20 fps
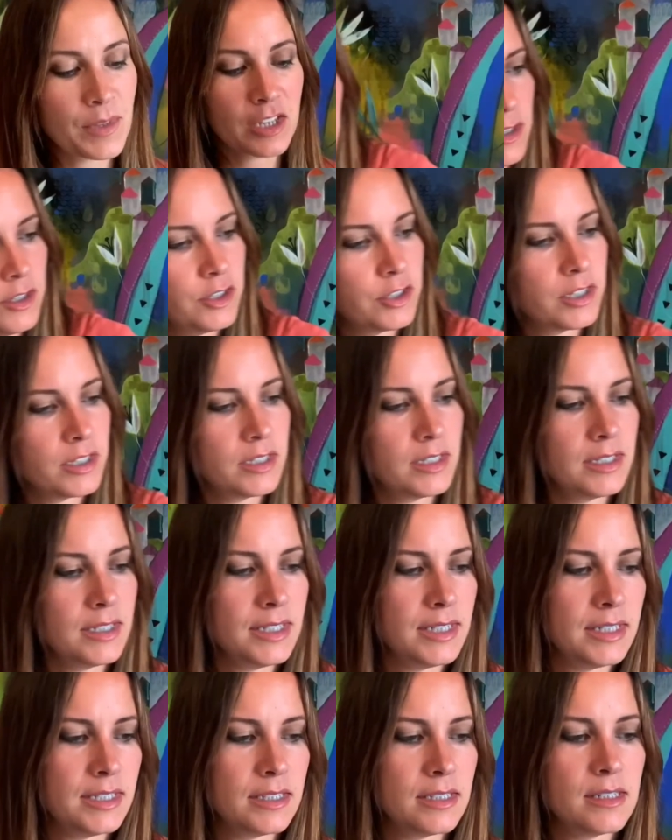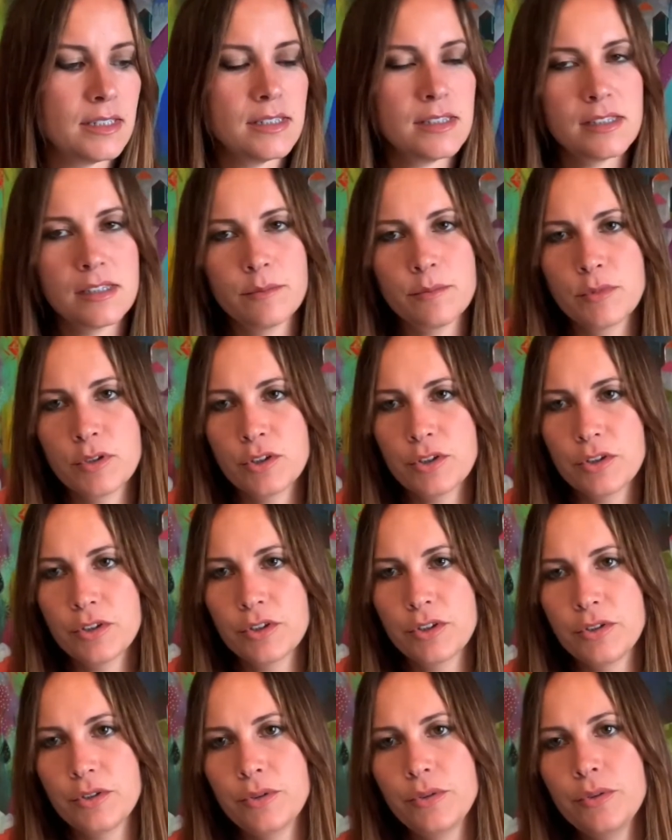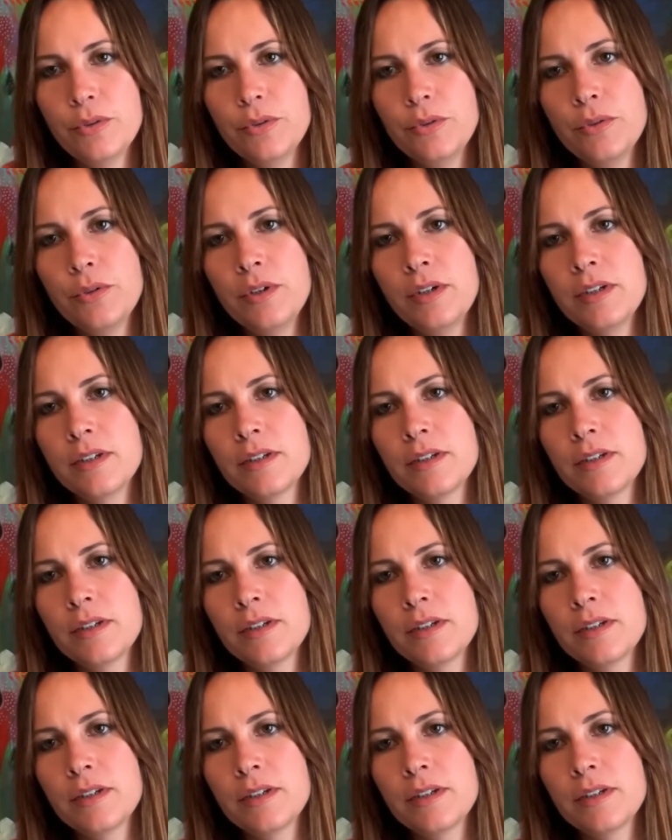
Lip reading: You're gonna need some glue,